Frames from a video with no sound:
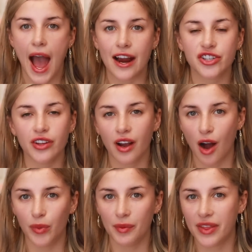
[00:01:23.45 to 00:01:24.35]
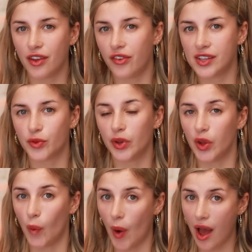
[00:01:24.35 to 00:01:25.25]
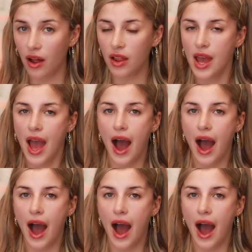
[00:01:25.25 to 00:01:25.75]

actually complement the face really well.